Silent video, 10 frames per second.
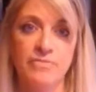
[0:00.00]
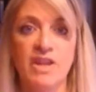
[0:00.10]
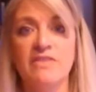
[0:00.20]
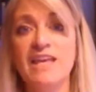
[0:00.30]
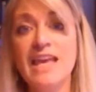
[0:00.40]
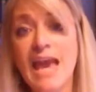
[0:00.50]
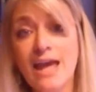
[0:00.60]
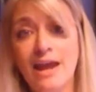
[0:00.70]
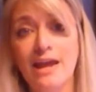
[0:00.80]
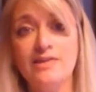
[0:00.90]
And if they
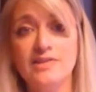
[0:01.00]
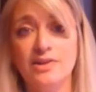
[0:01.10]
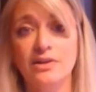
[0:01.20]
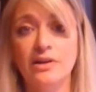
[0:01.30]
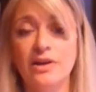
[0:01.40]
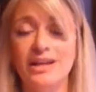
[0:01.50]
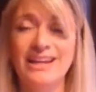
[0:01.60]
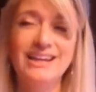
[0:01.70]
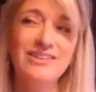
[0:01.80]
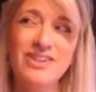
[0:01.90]
can answer,
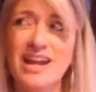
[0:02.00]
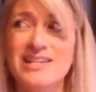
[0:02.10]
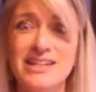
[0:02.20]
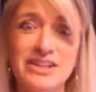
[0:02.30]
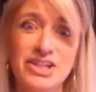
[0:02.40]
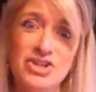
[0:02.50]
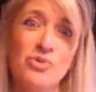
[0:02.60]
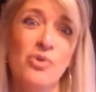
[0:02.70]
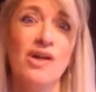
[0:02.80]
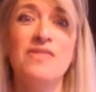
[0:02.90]
and even ideally you
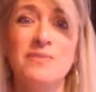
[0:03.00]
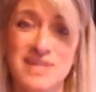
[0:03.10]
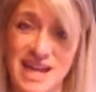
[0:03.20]
don't want them